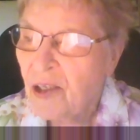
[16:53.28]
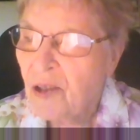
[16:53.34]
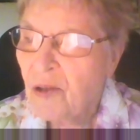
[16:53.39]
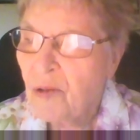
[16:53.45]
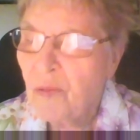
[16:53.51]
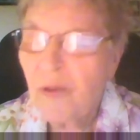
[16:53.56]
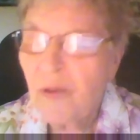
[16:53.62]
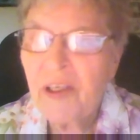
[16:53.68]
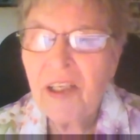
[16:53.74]

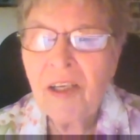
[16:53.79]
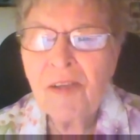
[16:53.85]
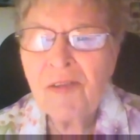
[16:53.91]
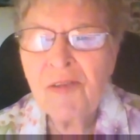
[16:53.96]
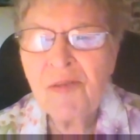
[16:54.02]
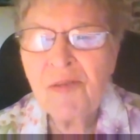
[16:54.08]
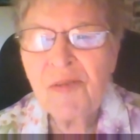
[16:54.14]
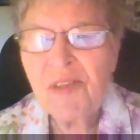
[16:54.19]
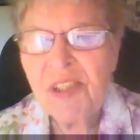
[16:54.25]
we
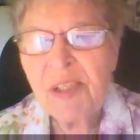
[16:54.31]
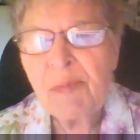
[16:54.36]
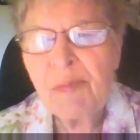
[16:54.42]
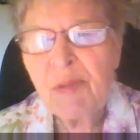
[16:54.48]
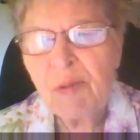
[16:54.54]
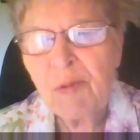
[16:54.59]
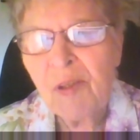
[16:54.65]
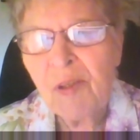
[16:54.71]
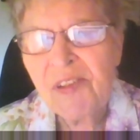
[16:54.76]
also seem
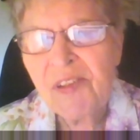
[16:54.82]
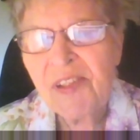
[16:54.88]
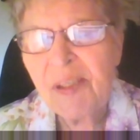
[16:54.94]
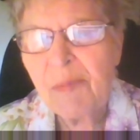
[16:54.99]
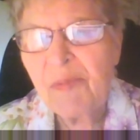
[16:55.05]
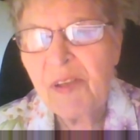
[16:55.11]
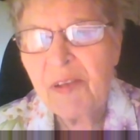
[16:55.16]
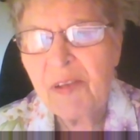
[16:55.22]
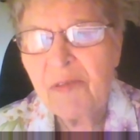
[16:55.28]
to want
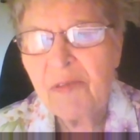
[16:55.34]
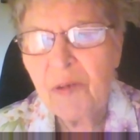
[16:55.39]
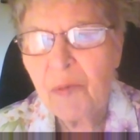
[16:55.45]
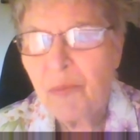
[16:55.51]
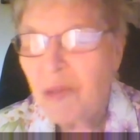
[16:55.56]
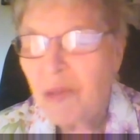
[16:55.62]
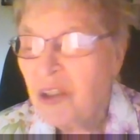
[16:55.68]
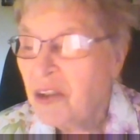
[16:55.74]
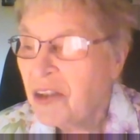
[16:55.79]
something
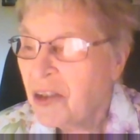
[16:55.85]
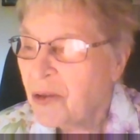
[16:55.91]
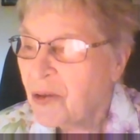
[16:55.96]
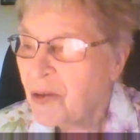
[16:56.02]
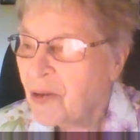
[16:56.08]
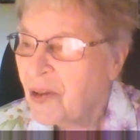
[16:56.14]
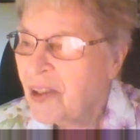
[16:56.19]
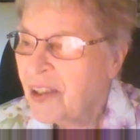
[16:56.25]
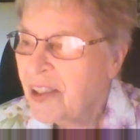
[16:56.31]

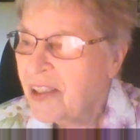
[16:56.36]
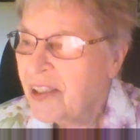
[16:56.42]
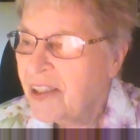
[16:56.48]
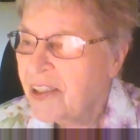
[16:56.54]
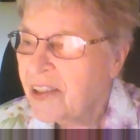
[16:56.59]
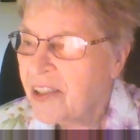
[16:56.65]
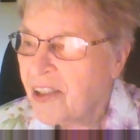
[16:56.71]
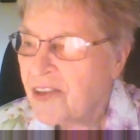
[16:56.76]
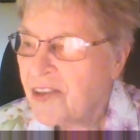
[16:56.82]
familiar
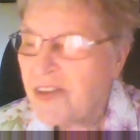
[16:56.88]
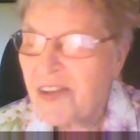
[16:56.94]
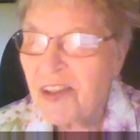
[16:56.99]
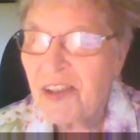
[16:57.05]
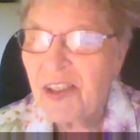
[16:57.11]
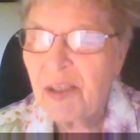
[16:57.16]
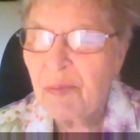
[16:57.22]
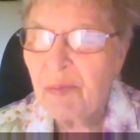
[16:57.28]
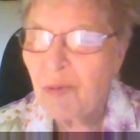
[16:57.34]
in our
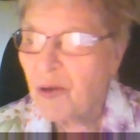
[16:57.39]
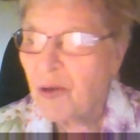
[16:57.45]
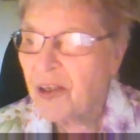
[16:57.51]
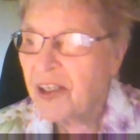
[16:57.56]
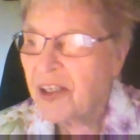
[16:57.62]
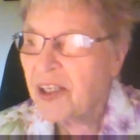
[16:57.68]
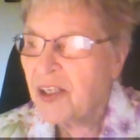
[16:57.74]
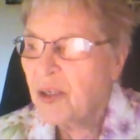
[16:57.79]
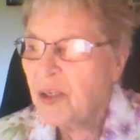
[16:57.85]
Sunday
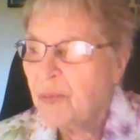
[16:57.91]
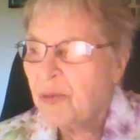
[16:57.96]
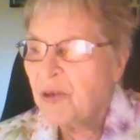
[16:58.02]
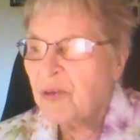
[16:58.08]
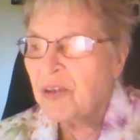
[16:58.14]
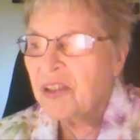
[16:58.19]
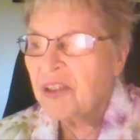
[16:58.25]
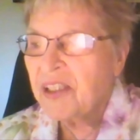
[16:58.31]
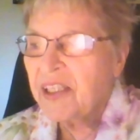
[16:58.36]
morning
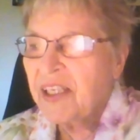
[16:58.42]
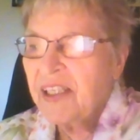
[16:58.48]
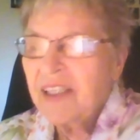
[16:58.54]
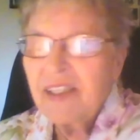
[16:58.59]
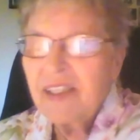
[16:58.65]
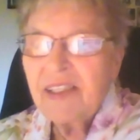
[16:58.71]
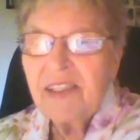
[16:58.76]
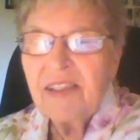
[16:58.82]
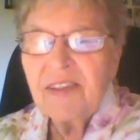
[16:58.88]
community.
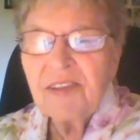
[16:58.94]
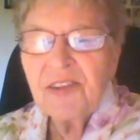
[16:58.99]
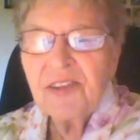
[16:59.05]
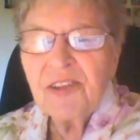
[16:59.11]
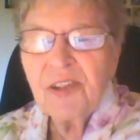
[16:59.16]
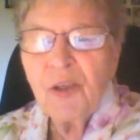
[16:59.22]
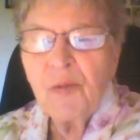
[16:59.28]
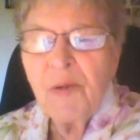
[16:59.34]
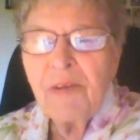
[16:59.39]

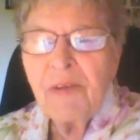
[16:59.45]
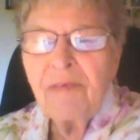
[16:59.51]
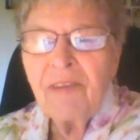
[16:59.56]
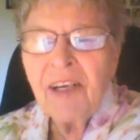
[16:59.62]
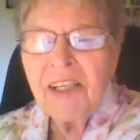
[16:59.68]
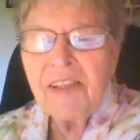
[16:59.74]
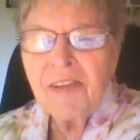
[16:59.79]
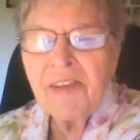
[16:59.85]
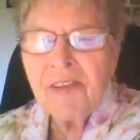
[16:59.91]
So we
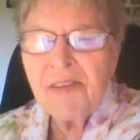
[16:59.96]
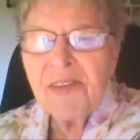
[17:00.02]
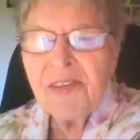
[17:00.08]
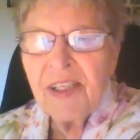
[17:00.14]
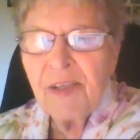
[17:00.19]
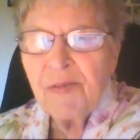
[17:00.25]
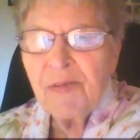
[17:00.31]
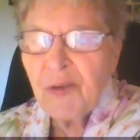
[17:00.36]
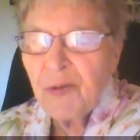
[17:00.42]
find
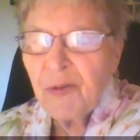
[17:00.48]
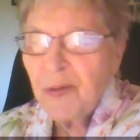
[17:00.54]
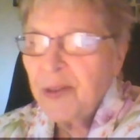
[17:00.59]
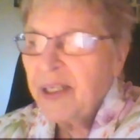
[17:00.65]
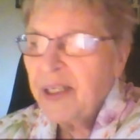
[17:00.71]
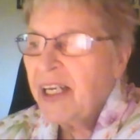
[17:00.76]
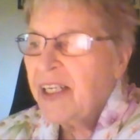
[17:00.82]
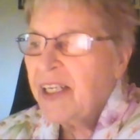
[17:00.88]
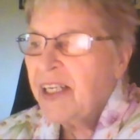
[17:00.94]
ourselves
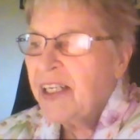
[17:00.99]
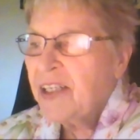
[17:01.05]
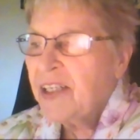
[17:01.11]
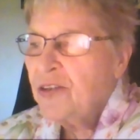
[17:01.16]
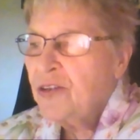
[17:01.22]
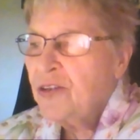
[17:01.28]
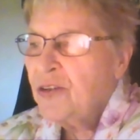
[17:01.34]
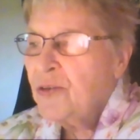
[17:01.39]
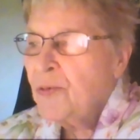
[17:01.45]

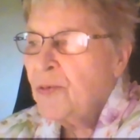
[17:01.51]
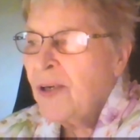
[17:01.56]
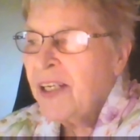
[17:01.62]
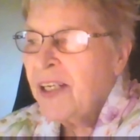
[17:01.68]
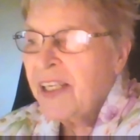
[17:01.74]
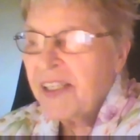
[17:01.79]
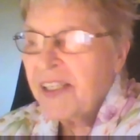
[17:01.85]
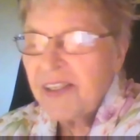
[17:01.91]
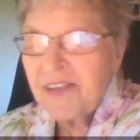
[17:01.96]
creating new
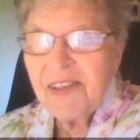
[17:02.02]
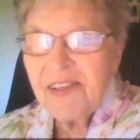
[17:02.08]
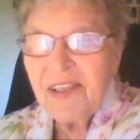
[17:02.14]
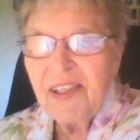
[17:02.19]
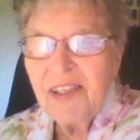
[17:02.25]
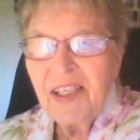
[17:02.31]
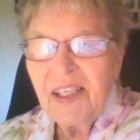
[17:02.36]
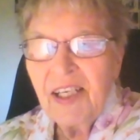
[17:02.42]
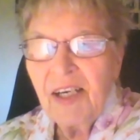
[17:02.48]
ways
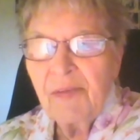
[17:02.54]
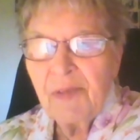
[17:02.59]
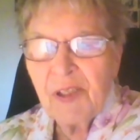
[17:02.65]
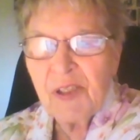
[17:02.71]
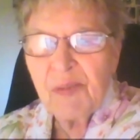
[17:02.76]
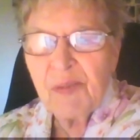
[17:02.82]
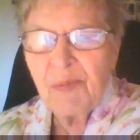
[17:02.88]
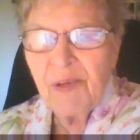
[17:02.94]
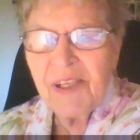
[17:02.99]
of
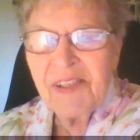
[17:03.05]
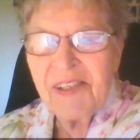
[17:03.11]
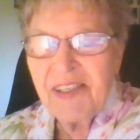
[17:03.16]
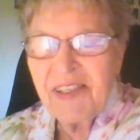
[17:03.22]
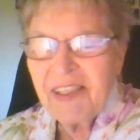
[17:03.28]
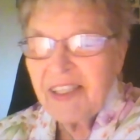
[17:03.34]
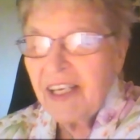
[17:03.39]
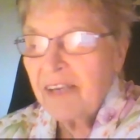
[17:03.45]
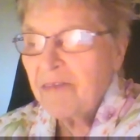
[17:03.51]

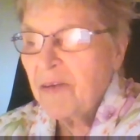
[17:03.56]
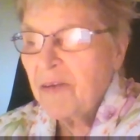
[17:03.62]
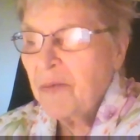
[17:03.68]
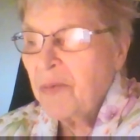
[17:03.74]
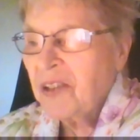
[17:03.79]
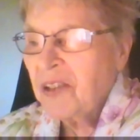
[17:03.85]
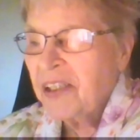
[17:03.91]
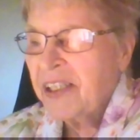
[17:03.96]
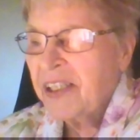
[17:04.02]
expressing that
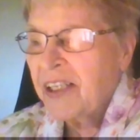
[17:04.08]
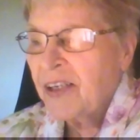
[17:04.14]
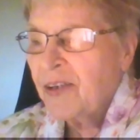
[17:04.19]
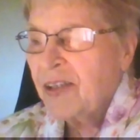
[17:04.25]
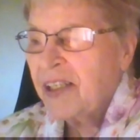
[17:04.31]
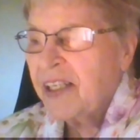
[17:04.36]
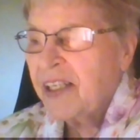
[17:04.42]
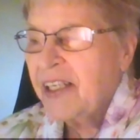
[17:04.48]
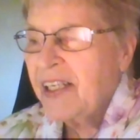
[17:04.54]

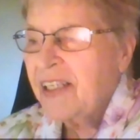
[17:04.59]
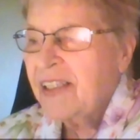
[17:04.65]
familiarity.